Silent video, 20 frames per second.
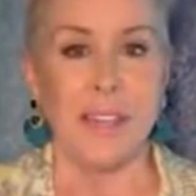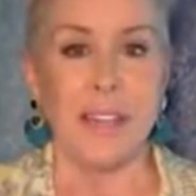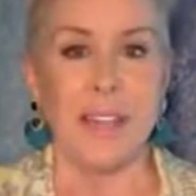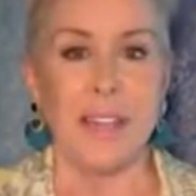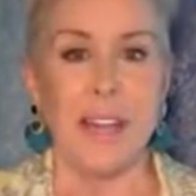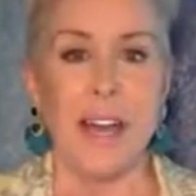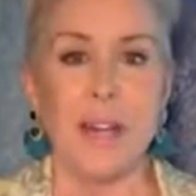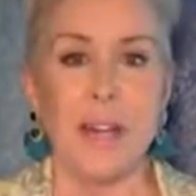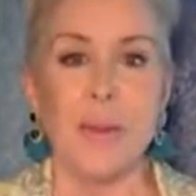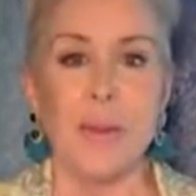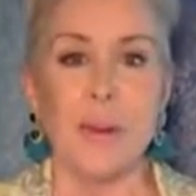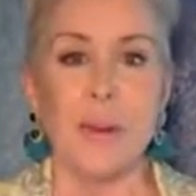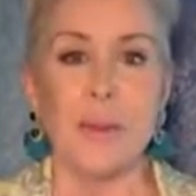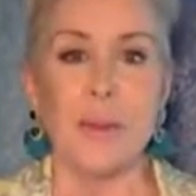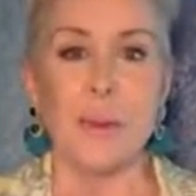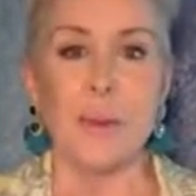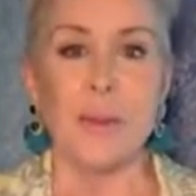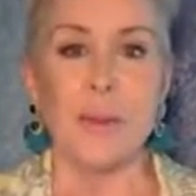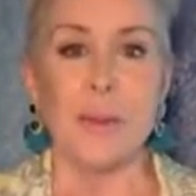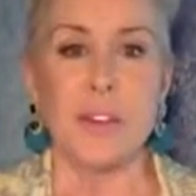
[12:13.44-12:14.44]
Category
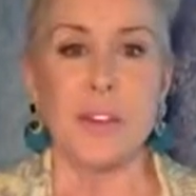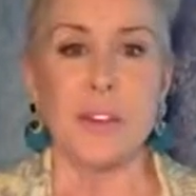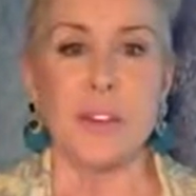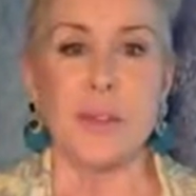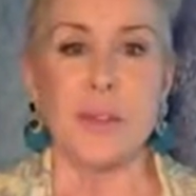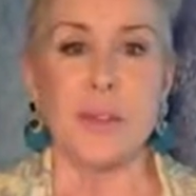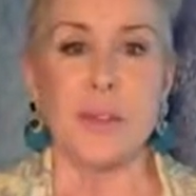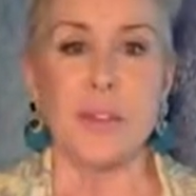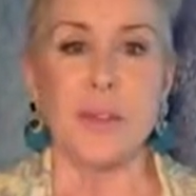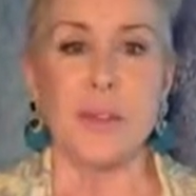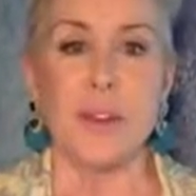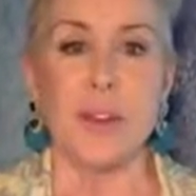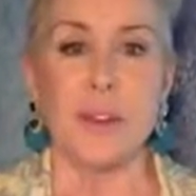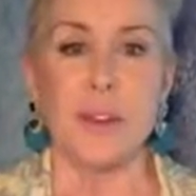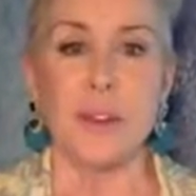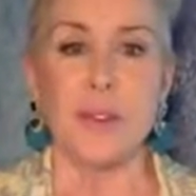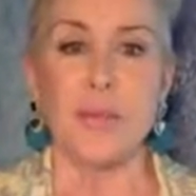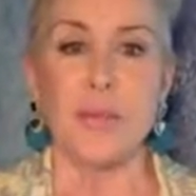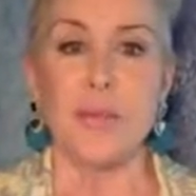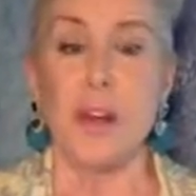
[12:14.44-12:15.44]
3 participants are
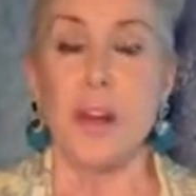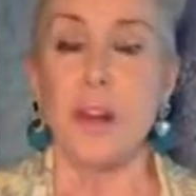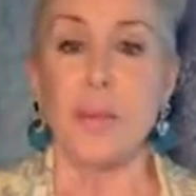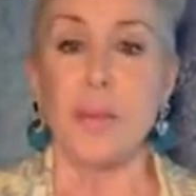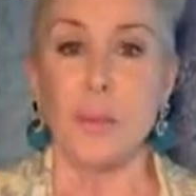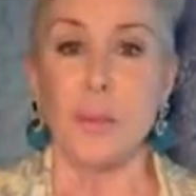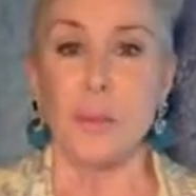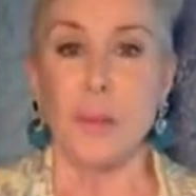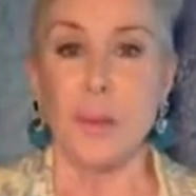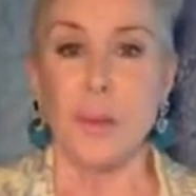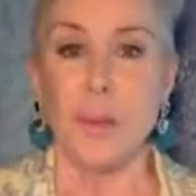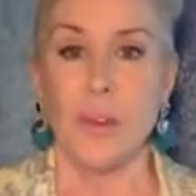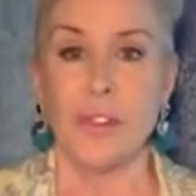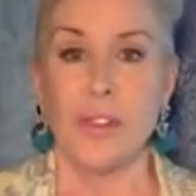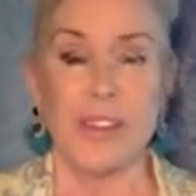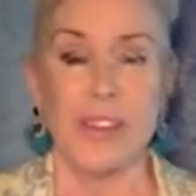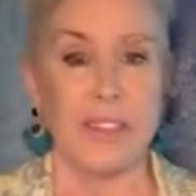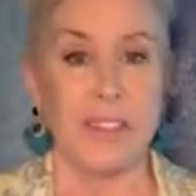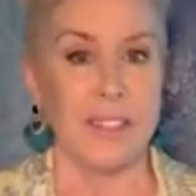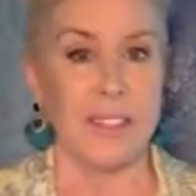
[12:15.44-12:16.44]
those who followed the rules,
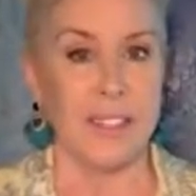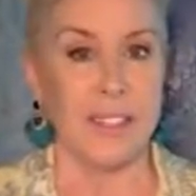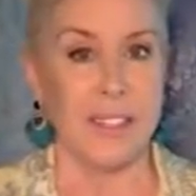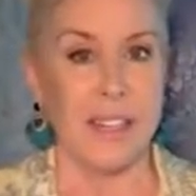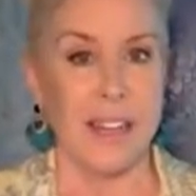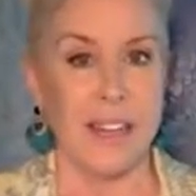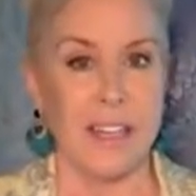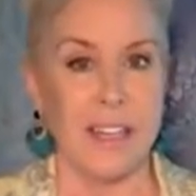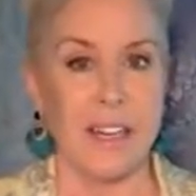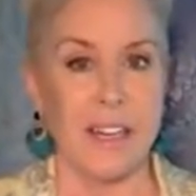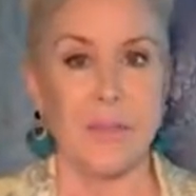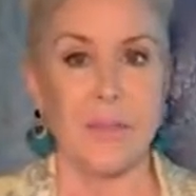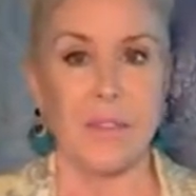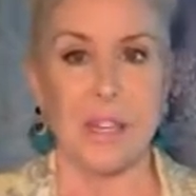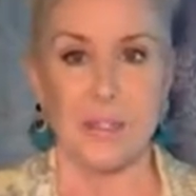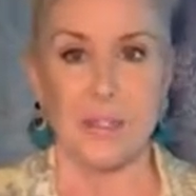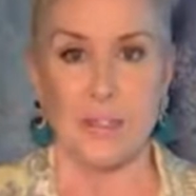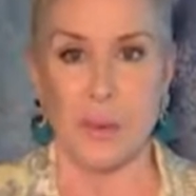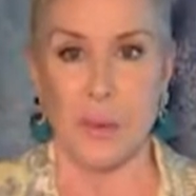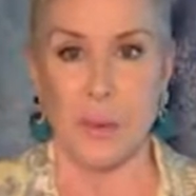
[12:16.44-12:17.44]
texted daily, and
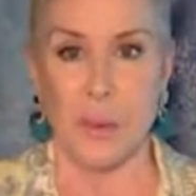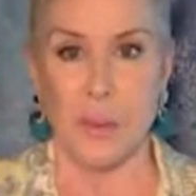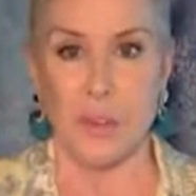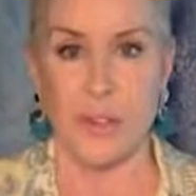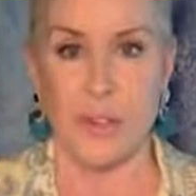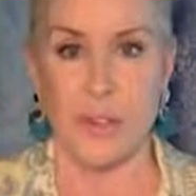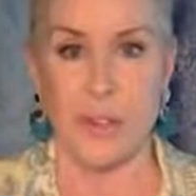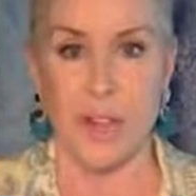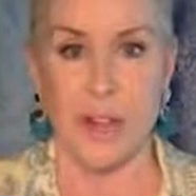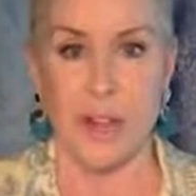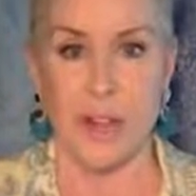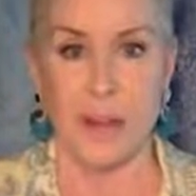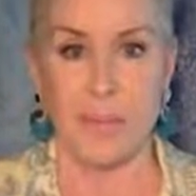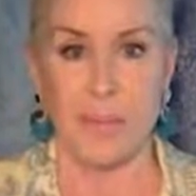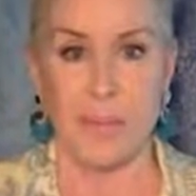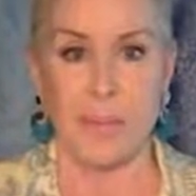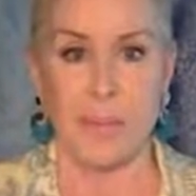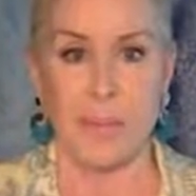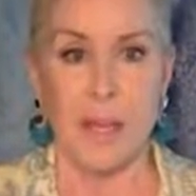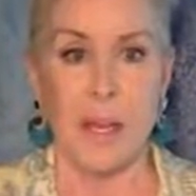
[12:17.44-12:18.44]
finished their course on time
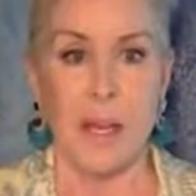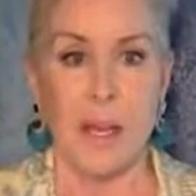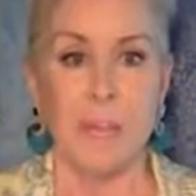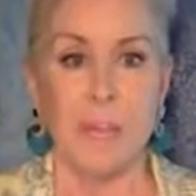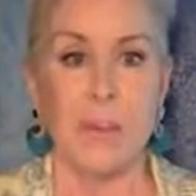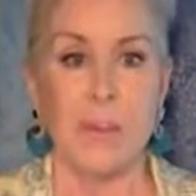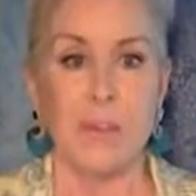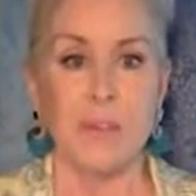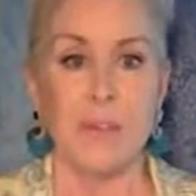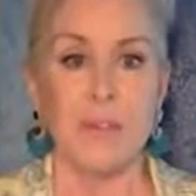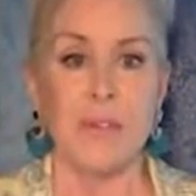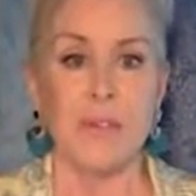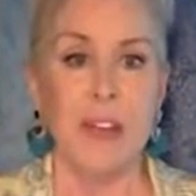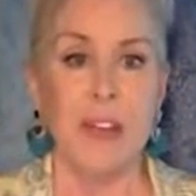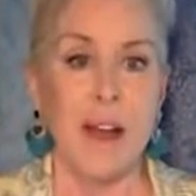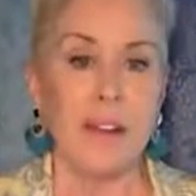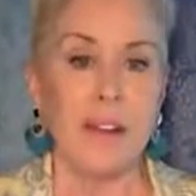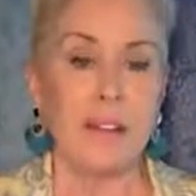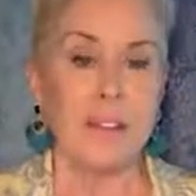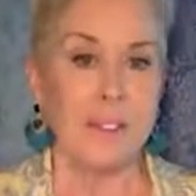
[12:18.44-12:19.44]
but do
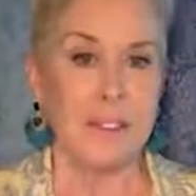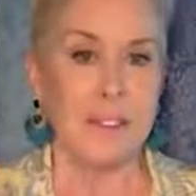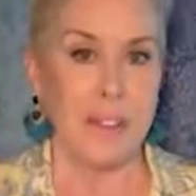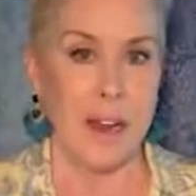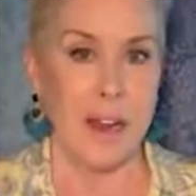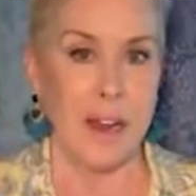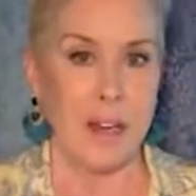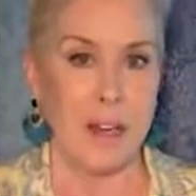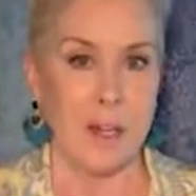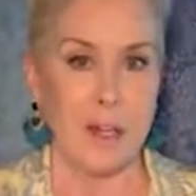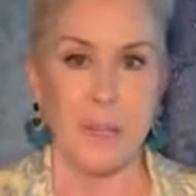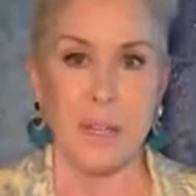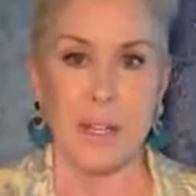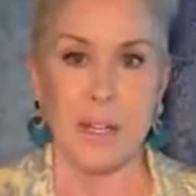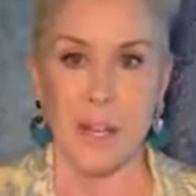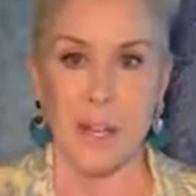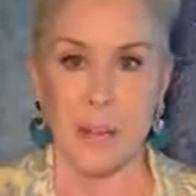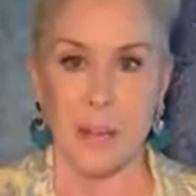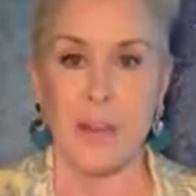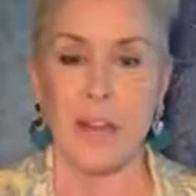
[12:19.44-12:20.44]
not desire to
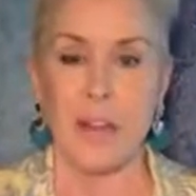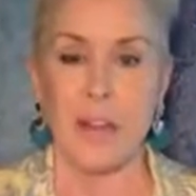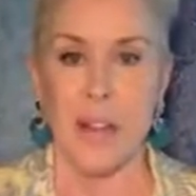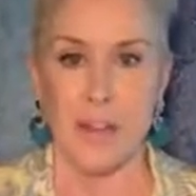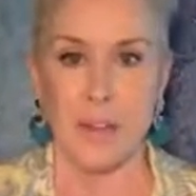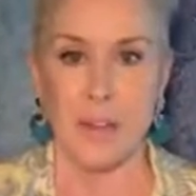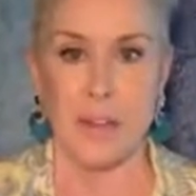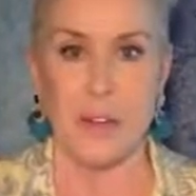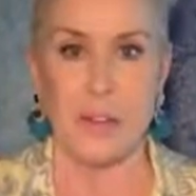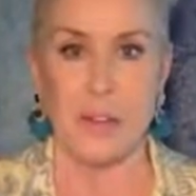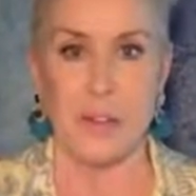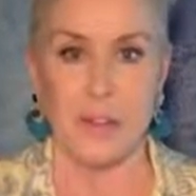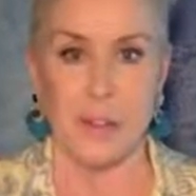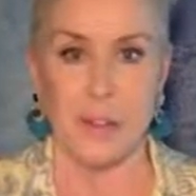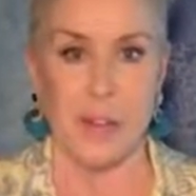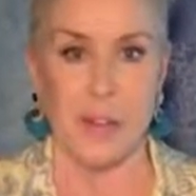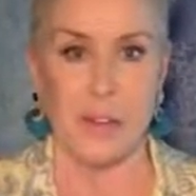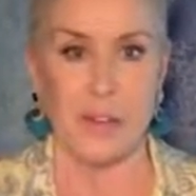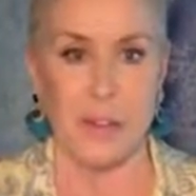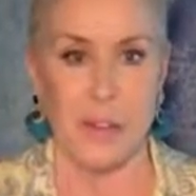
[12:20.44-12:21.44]
become a life coach or
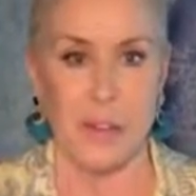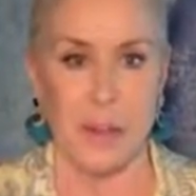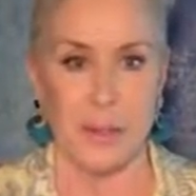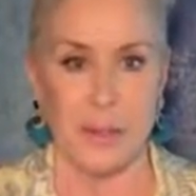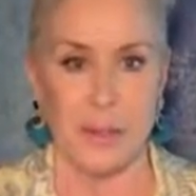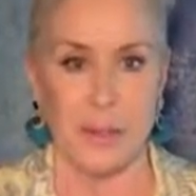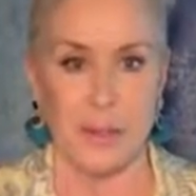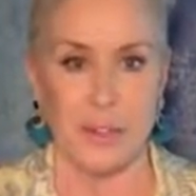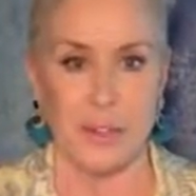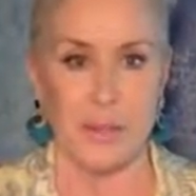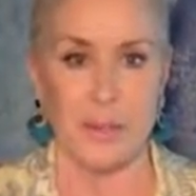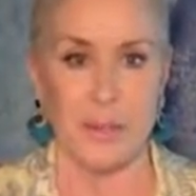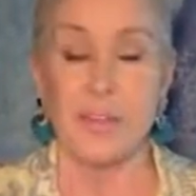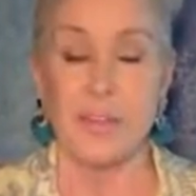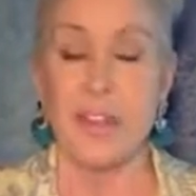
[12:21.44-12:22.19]
coach others.